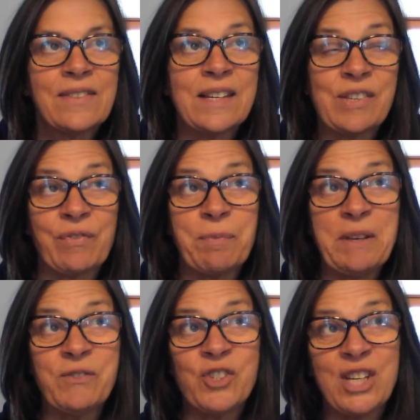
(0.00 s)
Things for me
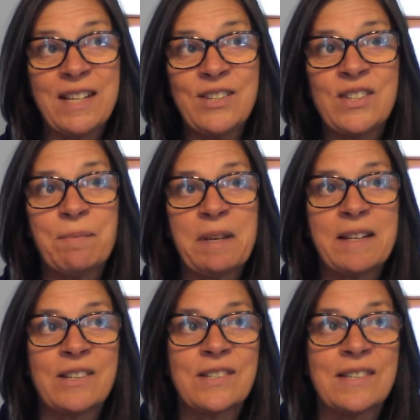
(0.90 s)
have changed a bit
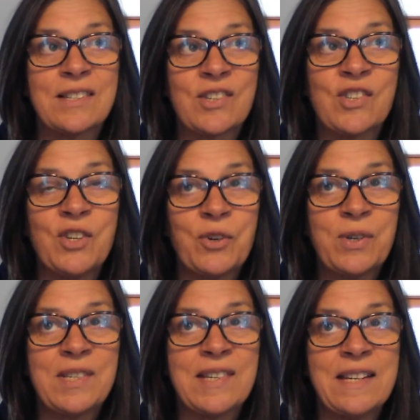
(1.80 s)
because the snow
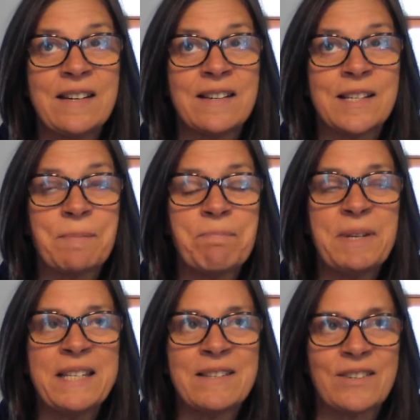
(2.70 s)
is here and it's
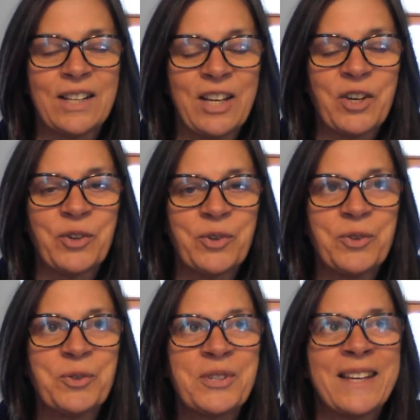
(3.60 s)
bitterly
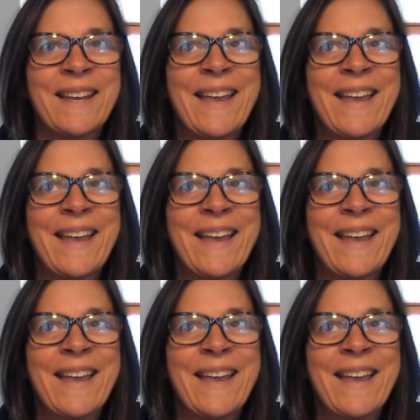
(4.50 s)
cold.